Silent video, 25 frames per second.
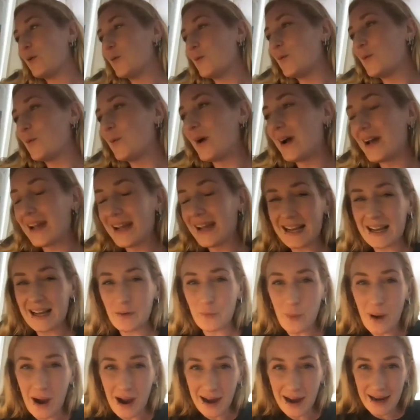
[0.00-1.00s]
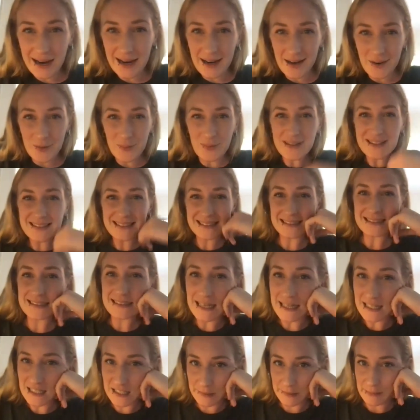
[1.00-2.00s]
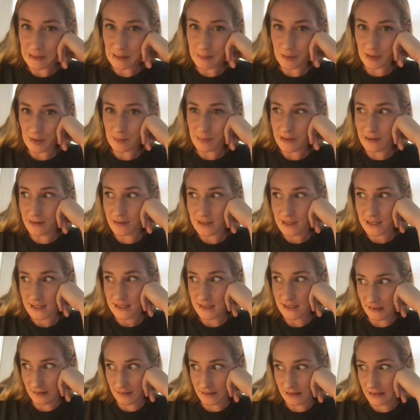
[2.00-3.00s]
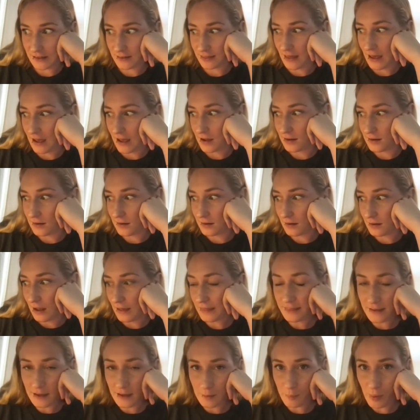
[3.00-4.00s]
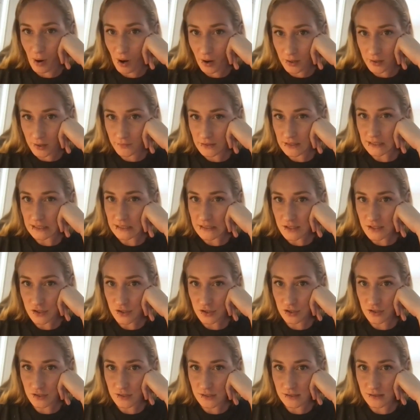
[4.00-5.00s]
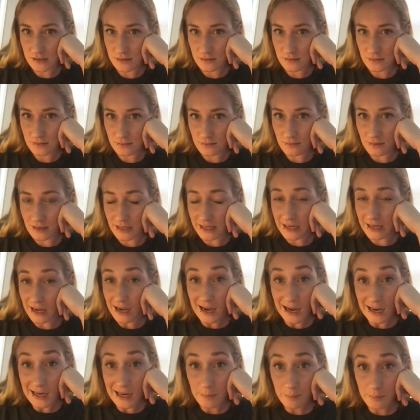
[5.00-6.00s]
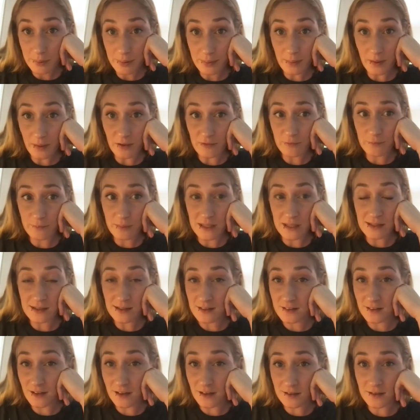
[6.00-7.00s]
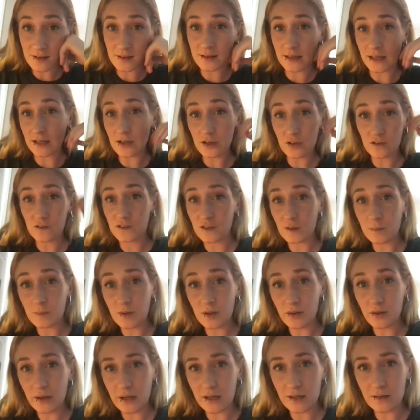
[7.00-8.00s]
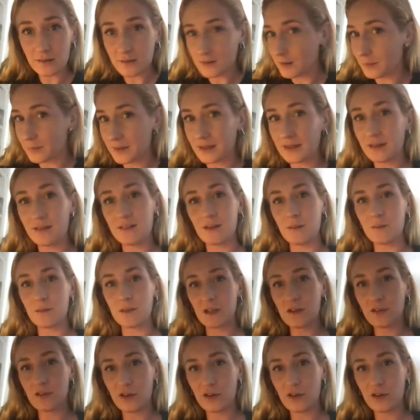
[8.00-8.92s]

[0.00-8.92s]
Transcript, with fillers: what is exciting people about an idea like that? I think part of it is just like hype of being excited that they could simulate something that seems like